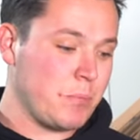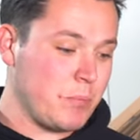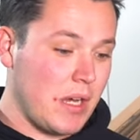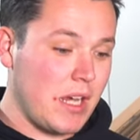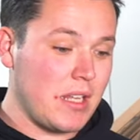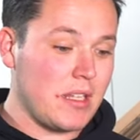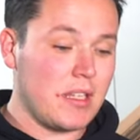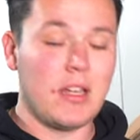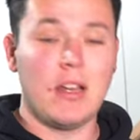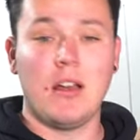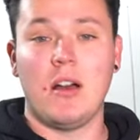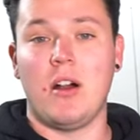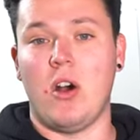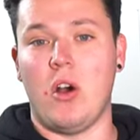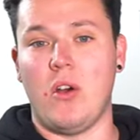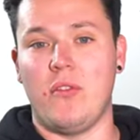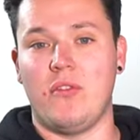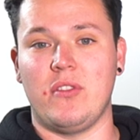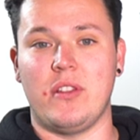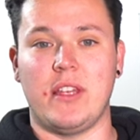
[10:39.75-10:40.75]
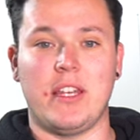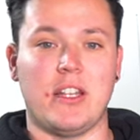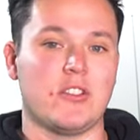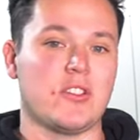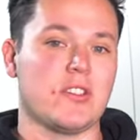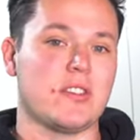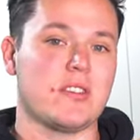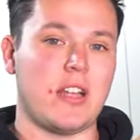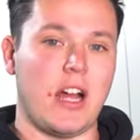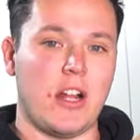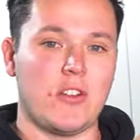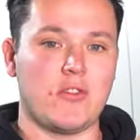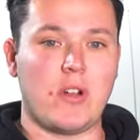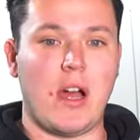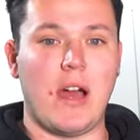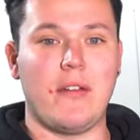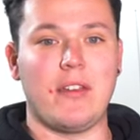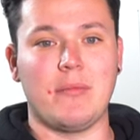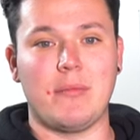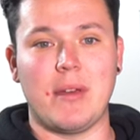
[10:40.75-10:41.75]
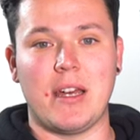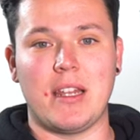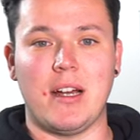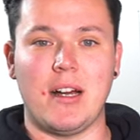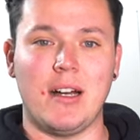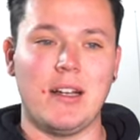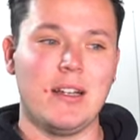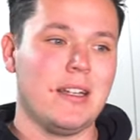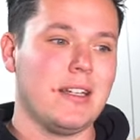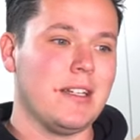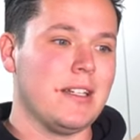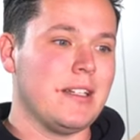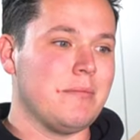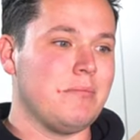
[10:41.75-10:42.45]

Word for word: but hopefully it'll just start driving better,